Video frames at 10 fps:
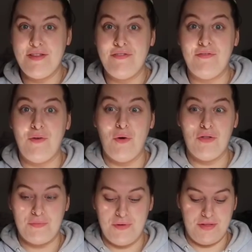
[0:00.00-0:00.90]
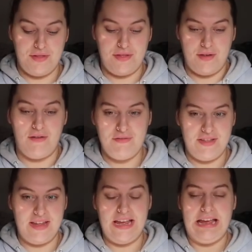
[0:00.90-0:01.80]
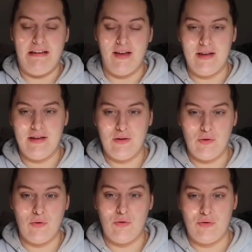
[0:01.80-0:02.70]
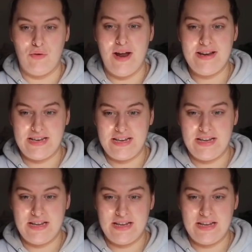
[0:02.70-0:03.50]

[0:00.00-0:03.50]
in the fourth month of the year already.